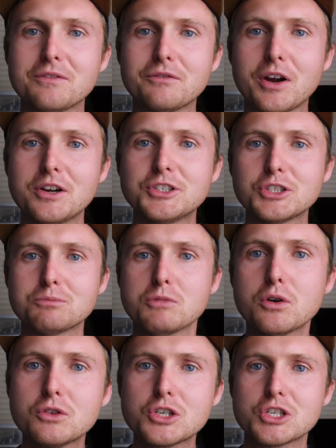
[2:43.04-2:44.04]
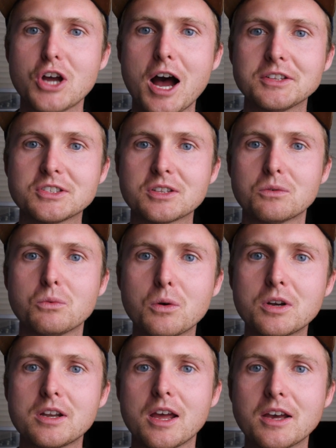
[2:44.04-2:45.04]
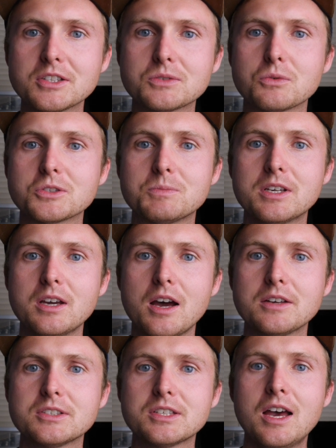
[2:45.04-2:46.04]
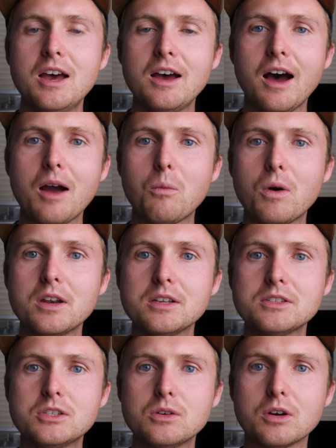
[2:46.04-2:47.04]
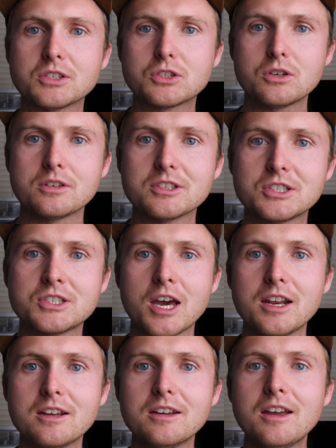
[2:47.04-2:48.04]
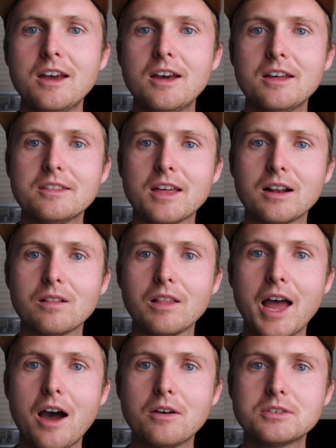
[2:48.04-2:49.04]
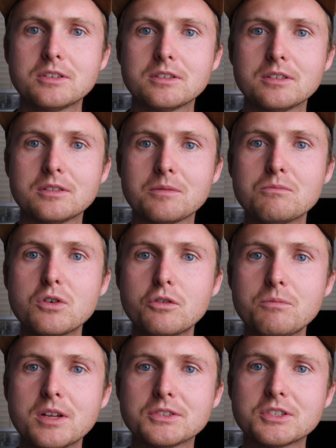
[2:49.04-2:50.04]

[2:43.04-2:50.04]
very smooth shots in the RONIN S was because I went into a certain setting that allowed the movements